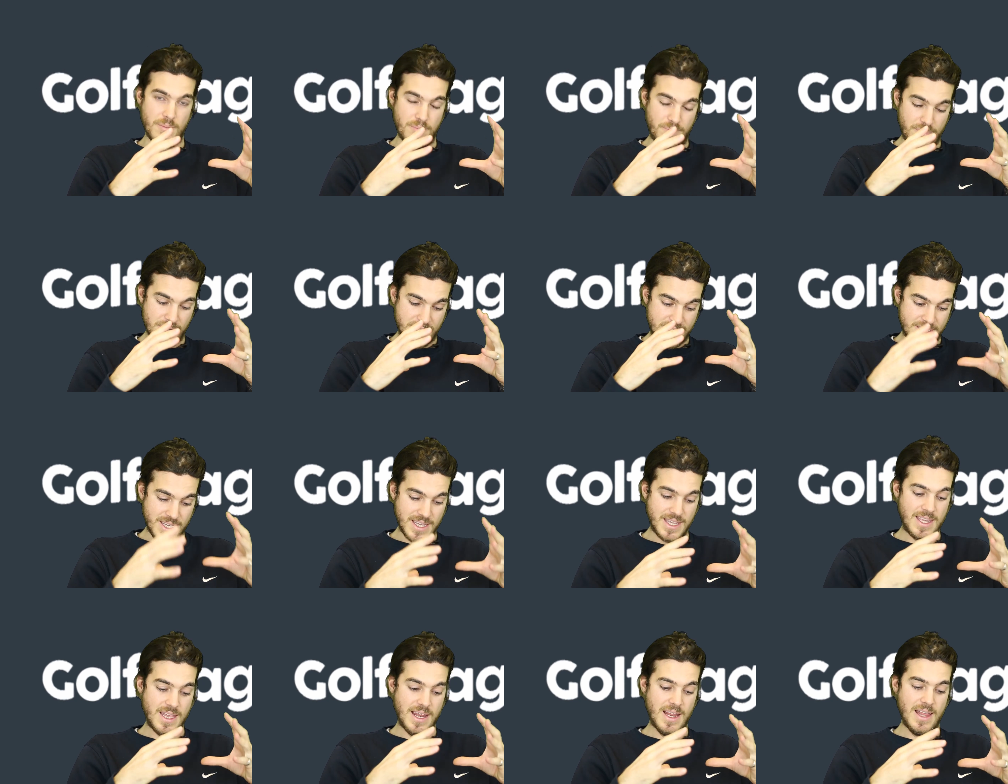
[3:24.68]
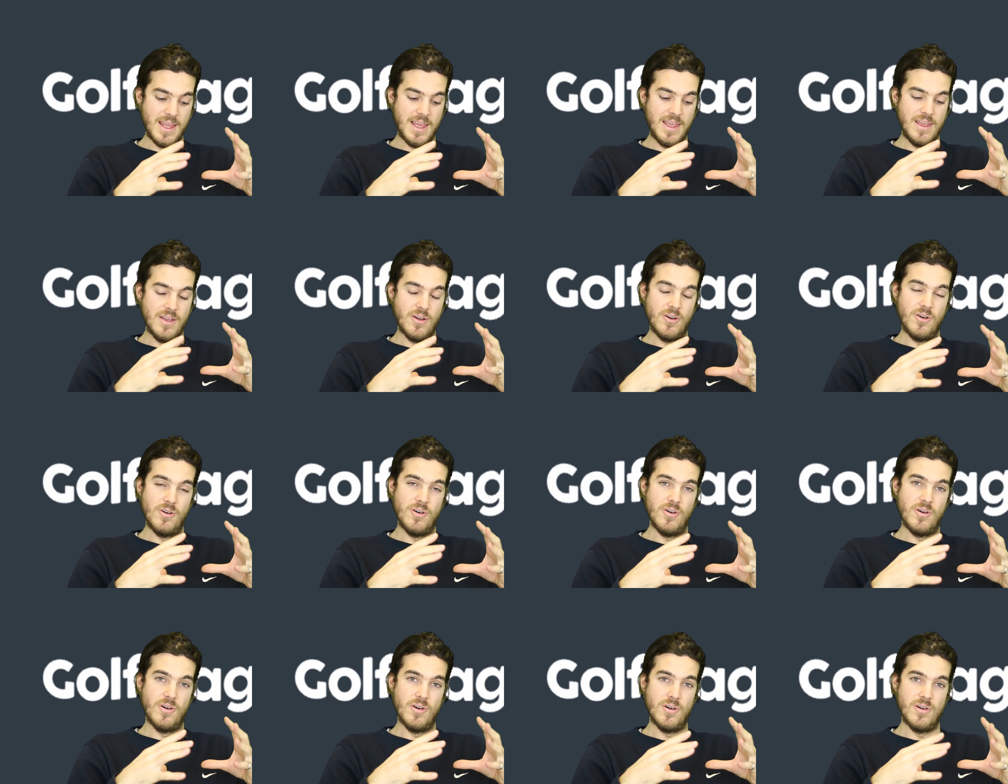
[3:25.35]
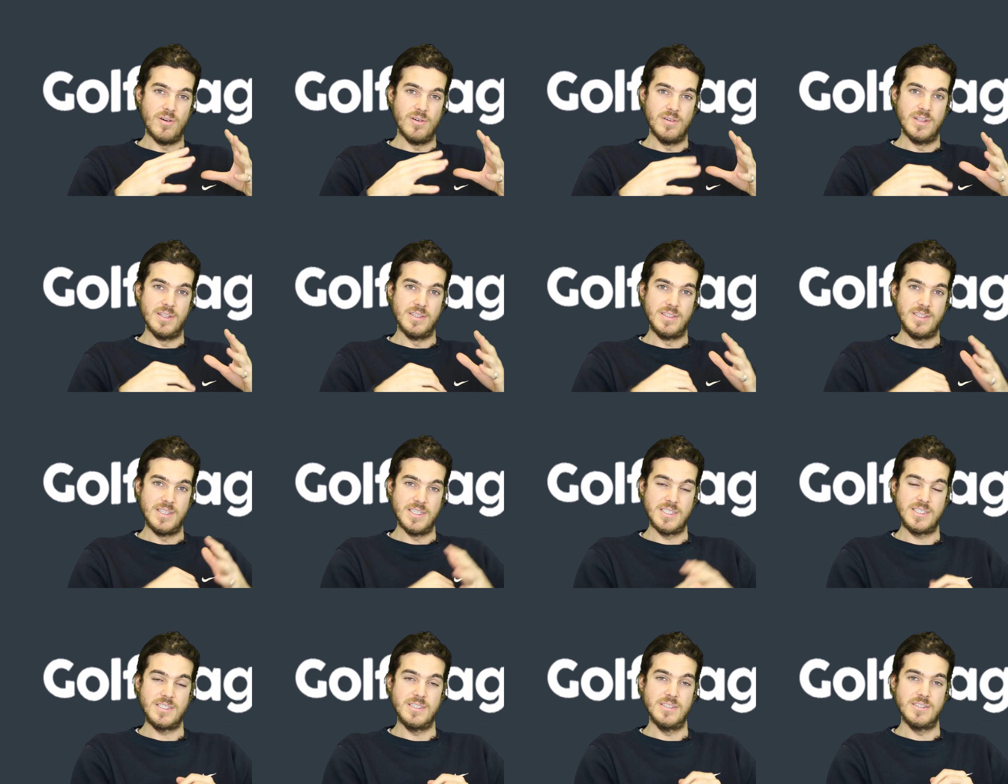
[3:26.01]
particularly on
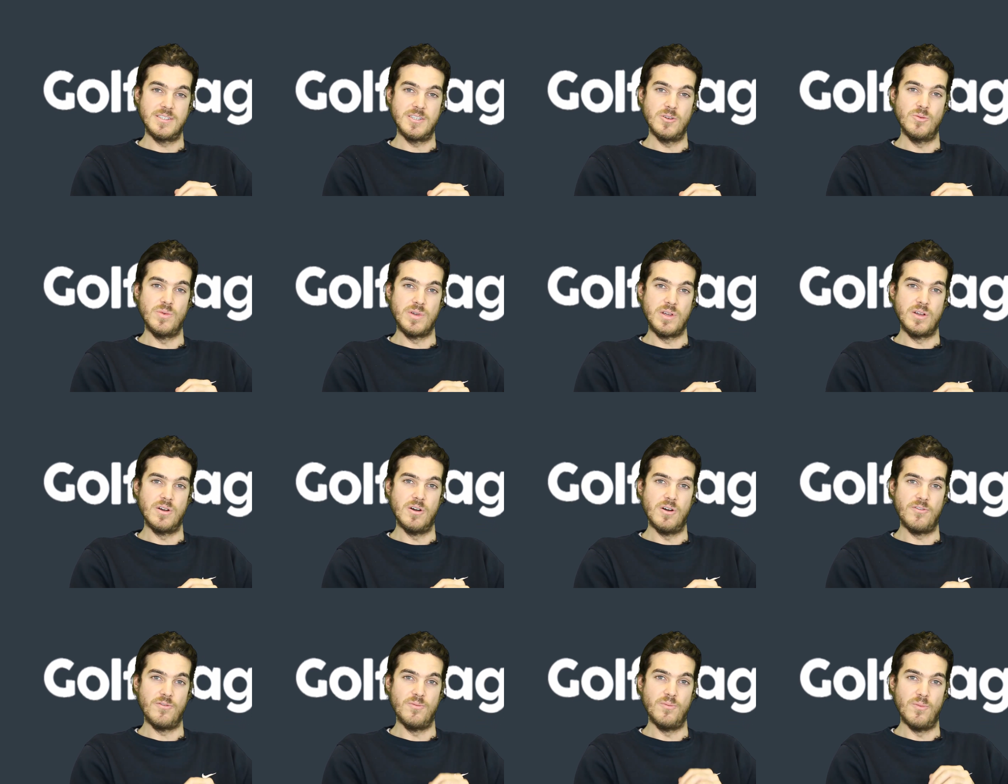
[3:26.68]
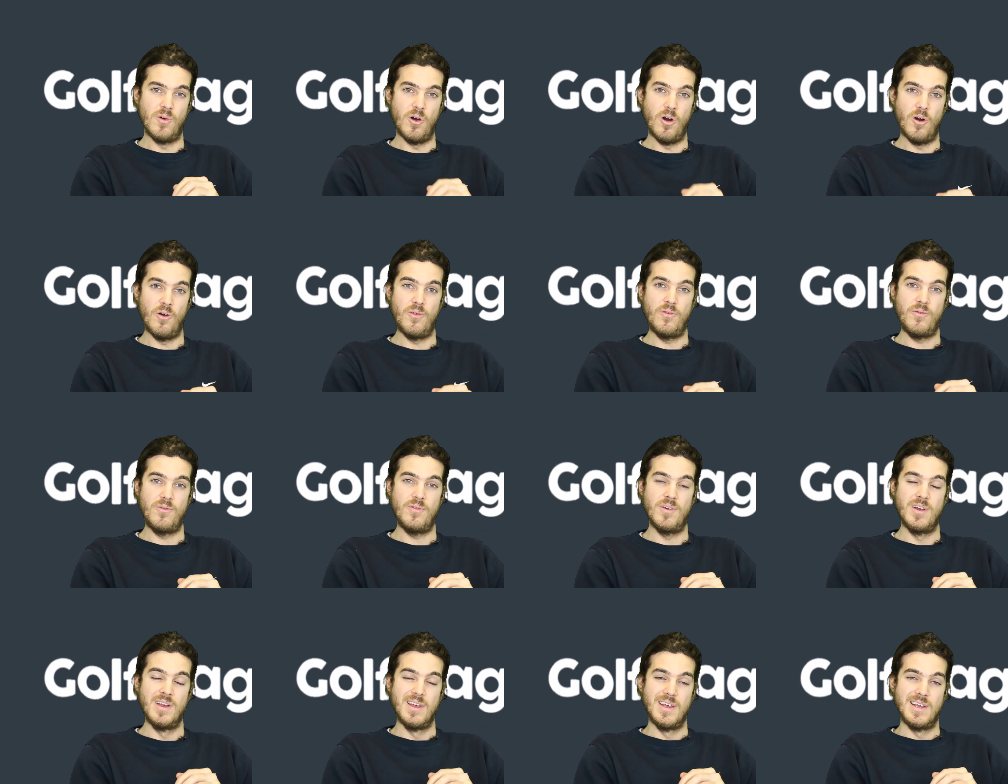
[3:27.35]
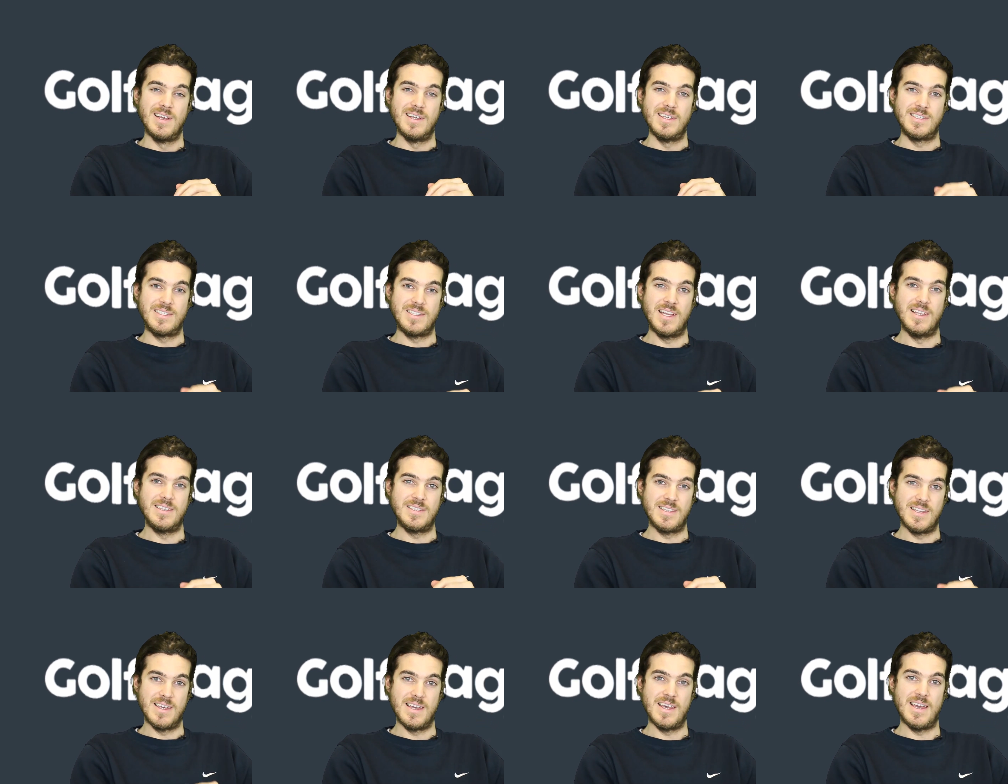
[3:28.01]
distance that we got from off
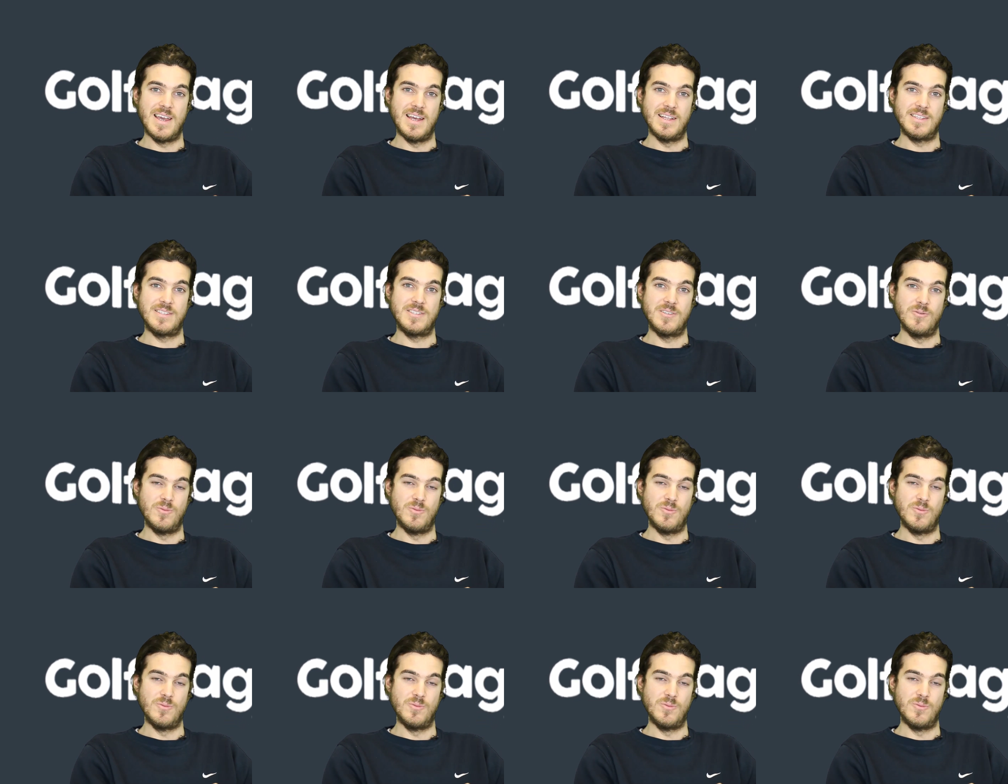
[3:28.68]
centre hits.